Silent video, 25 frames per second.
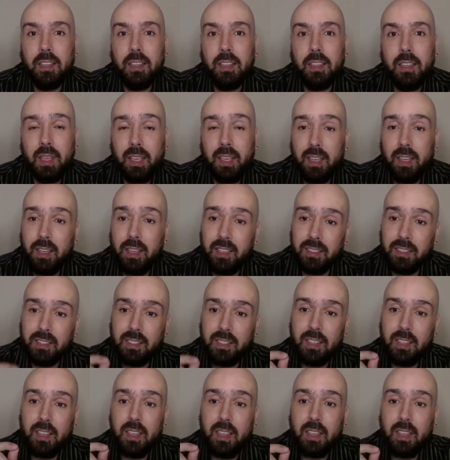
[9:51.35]

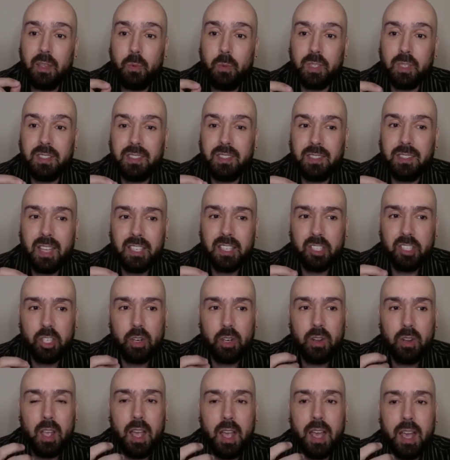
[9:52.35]
because it was such
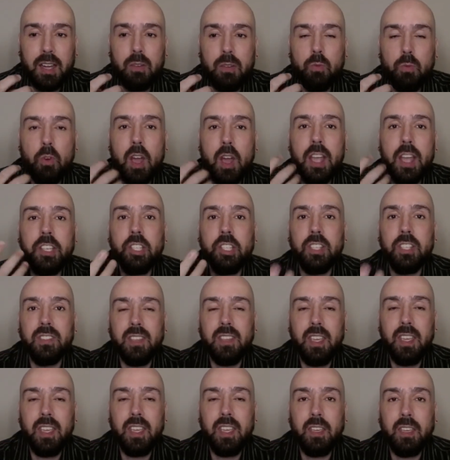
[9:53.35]
an unrighteous
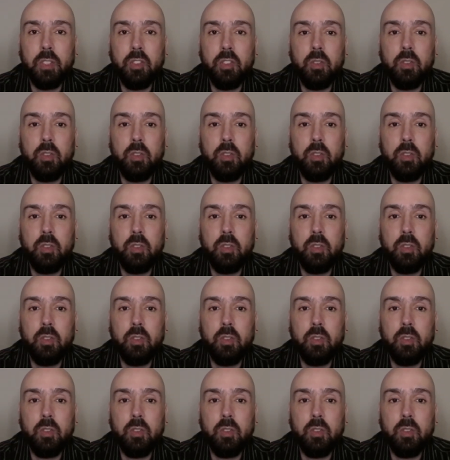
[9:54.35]
anger,